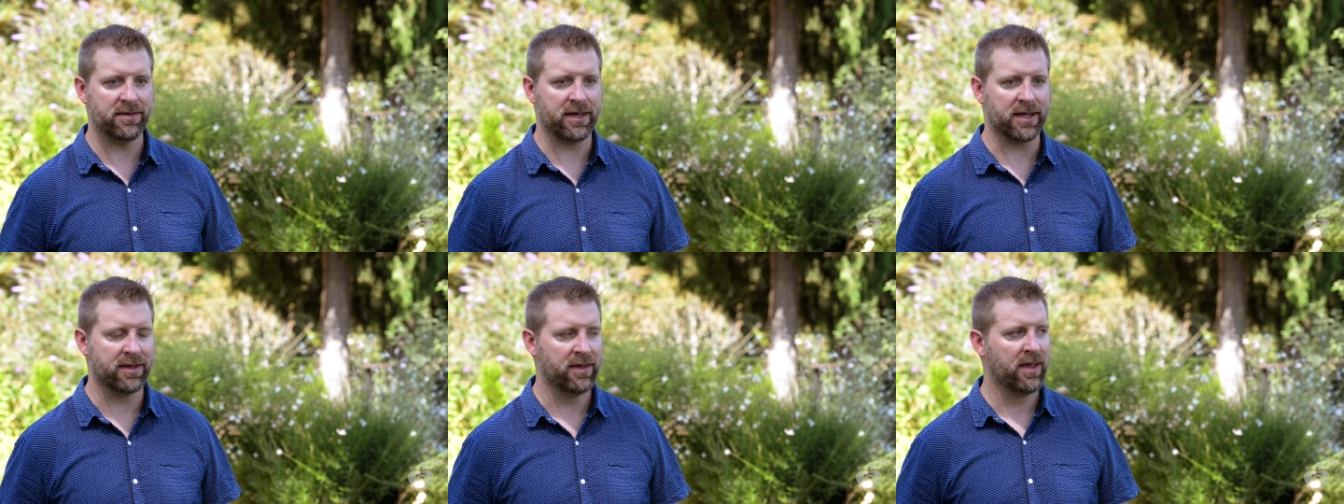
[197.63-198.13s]

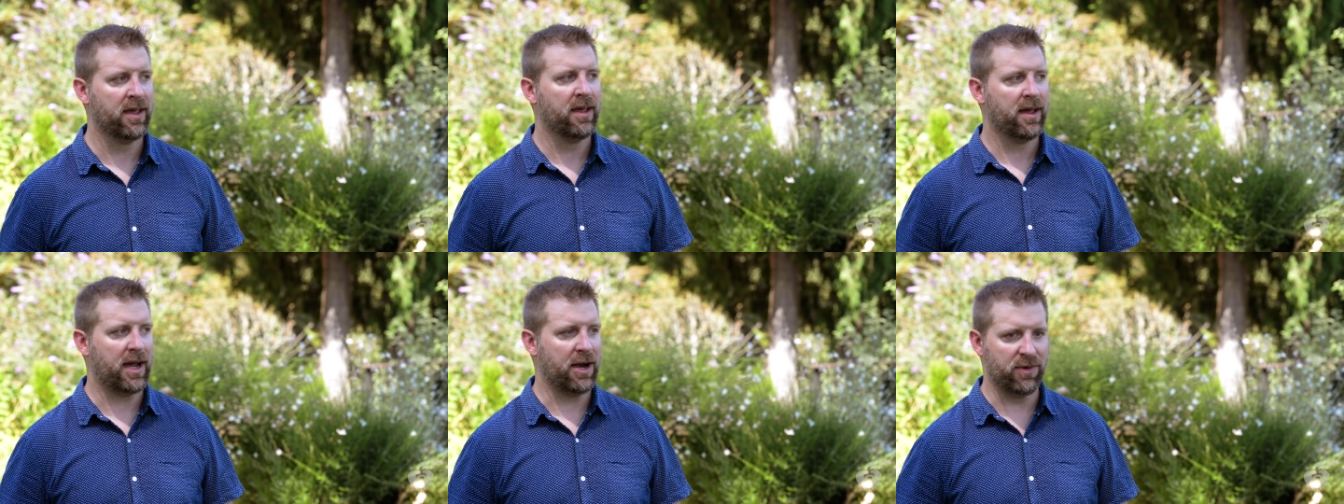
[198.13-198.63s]
Like,
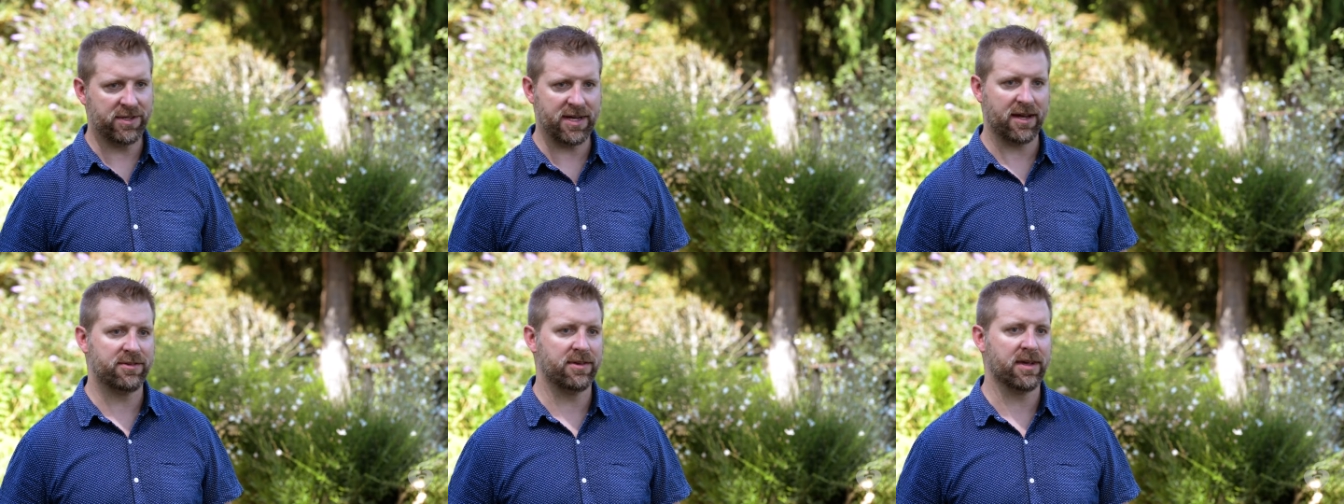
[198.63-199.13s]
I reached
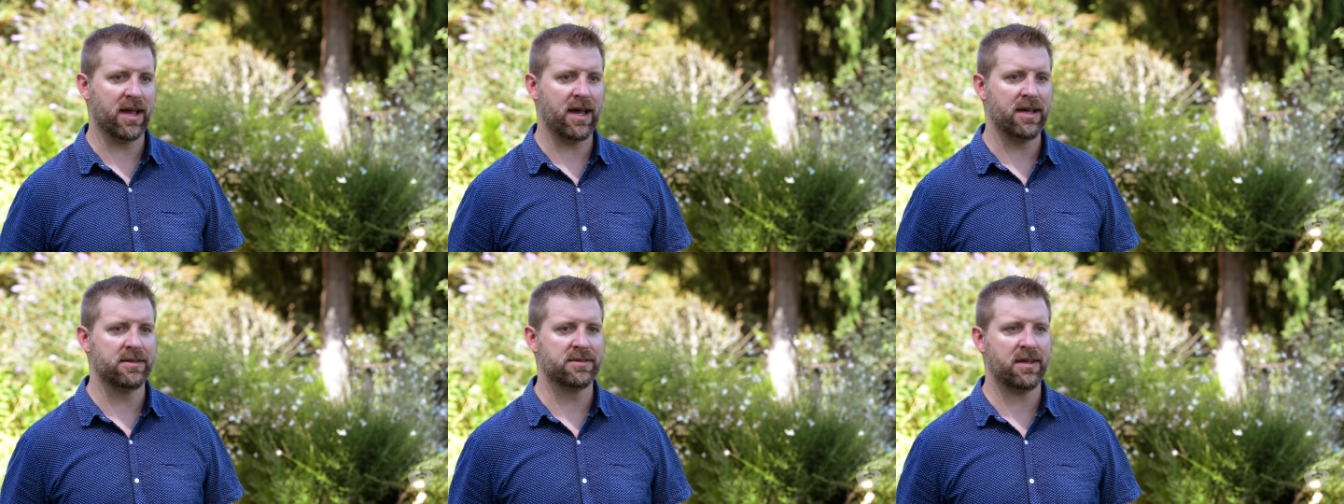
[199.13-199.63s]
out to you
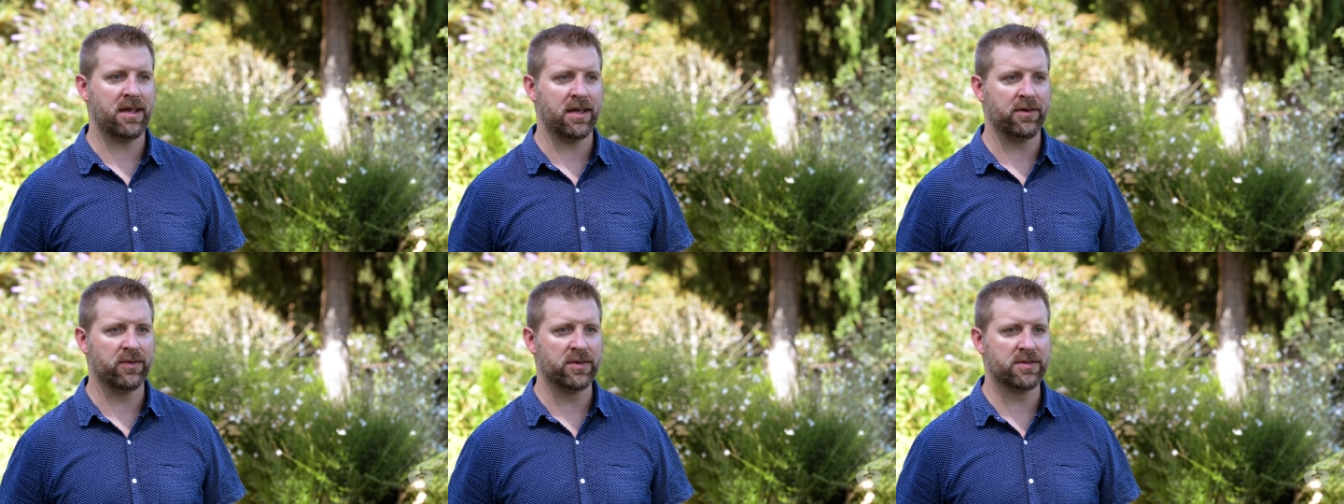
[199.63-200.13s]
guys
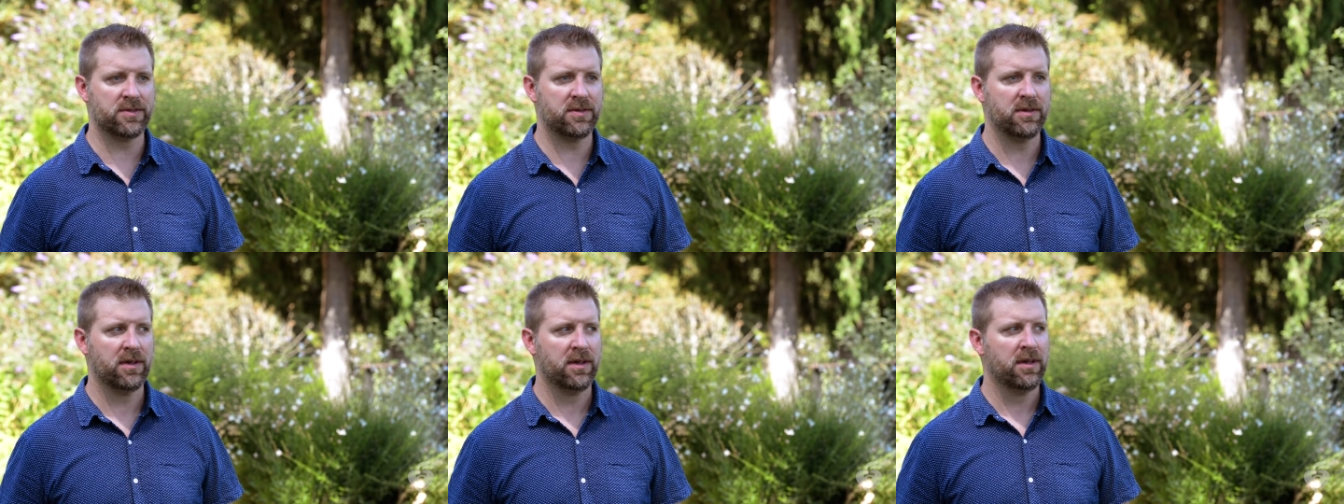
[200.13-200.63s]
and
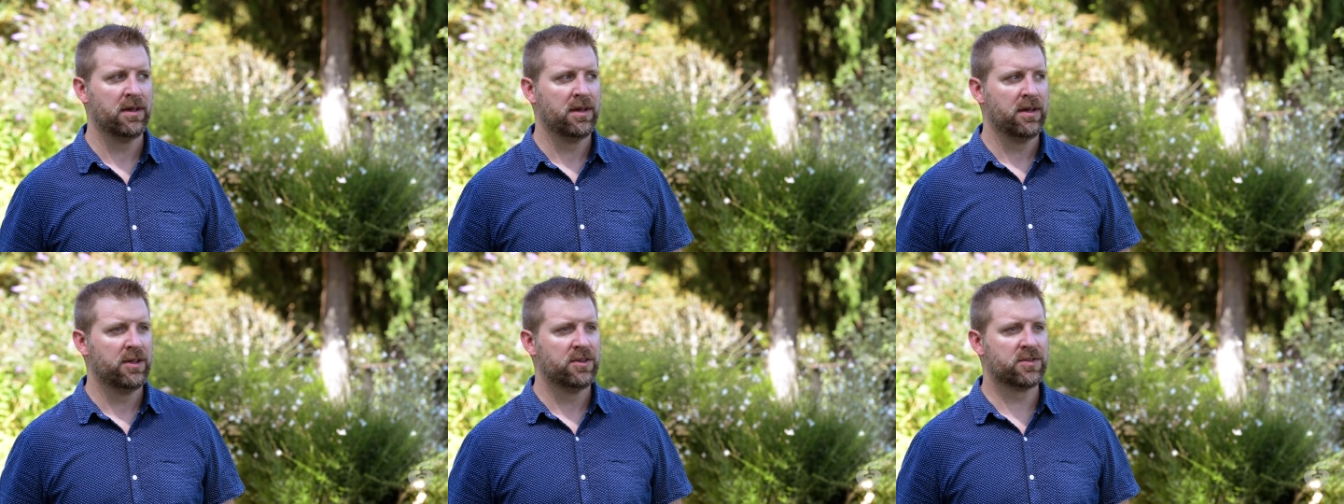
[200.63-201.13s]
was
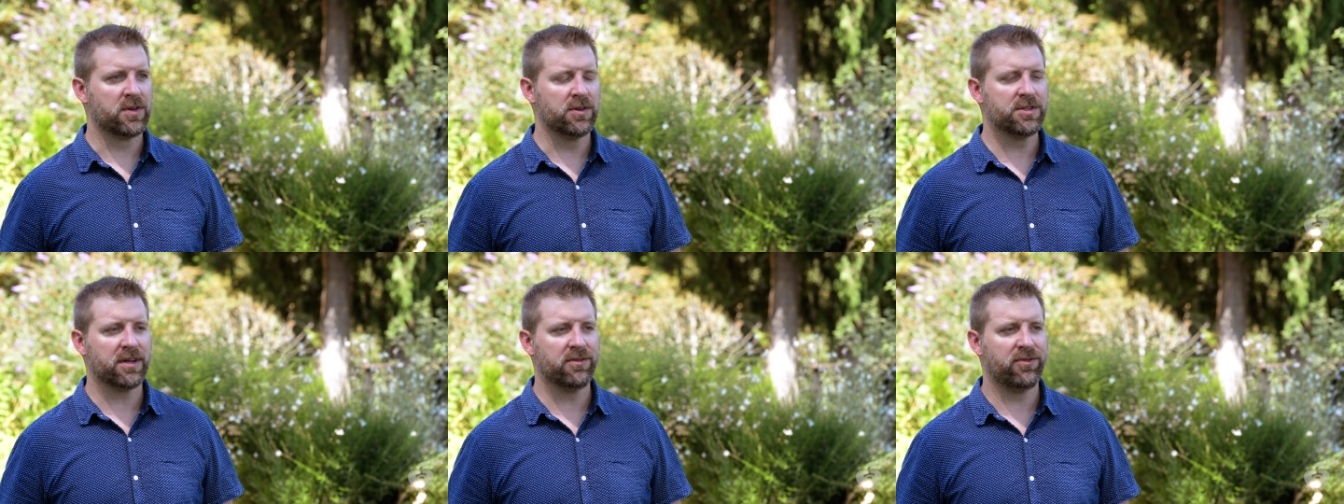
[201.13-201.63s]

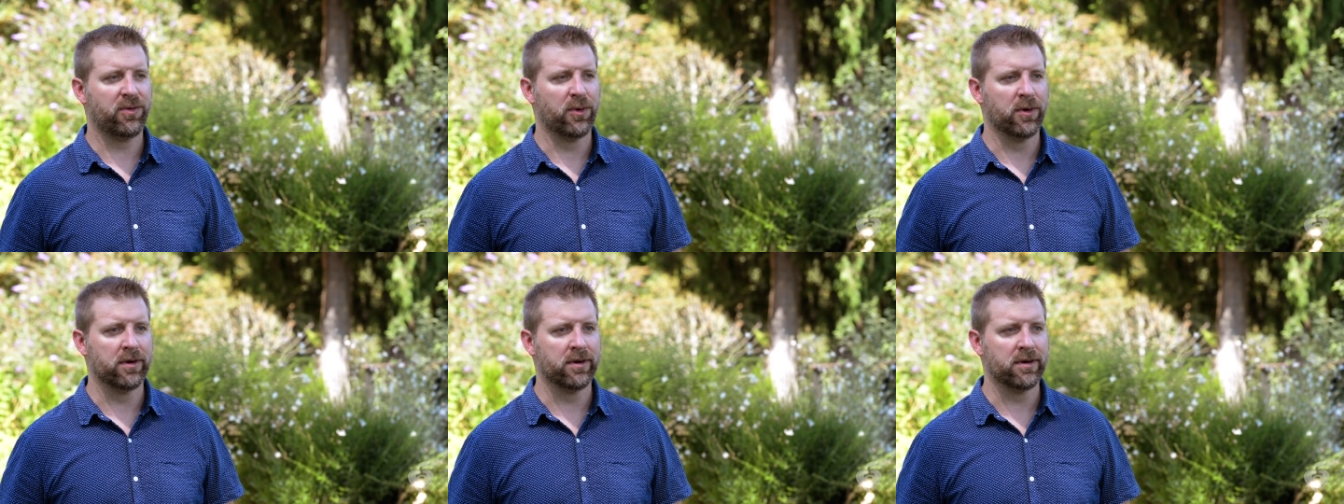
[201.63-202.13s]
searching
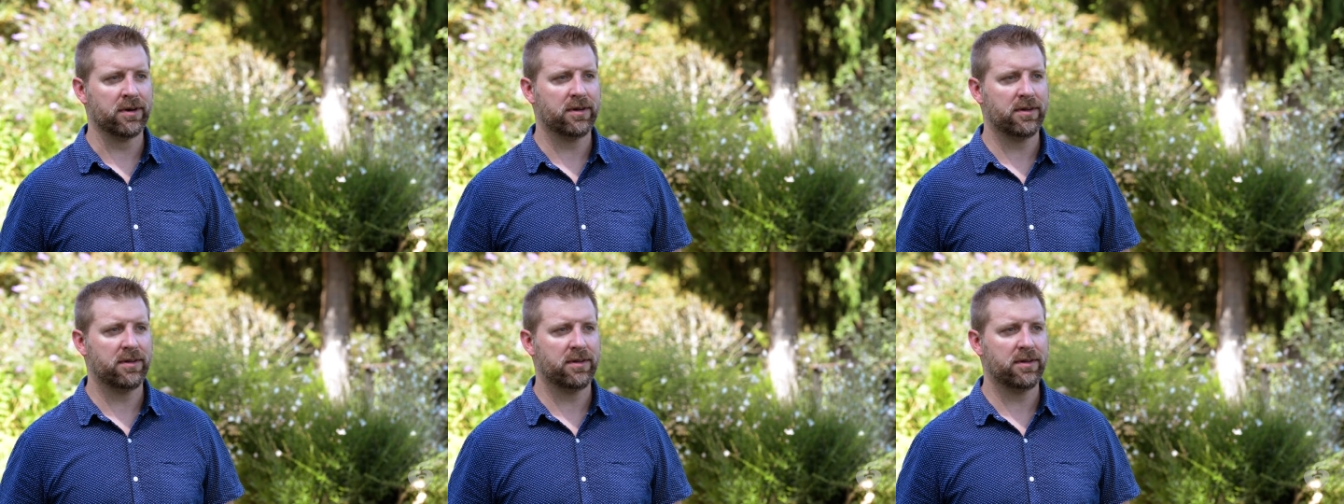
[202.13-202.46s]
for